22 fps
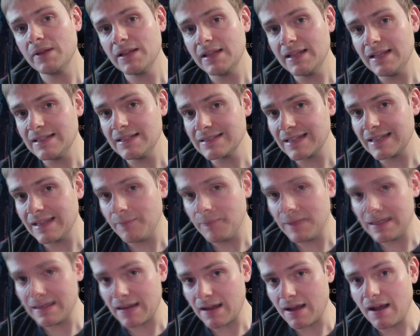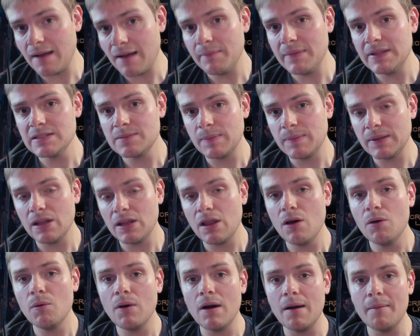Please leave me comments
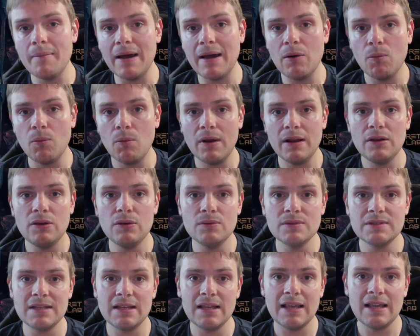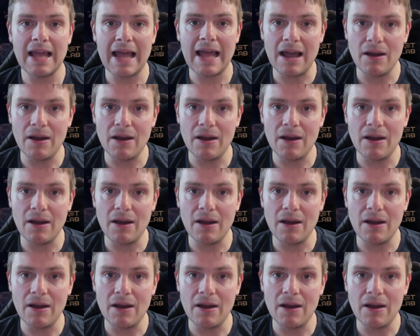below about what you think,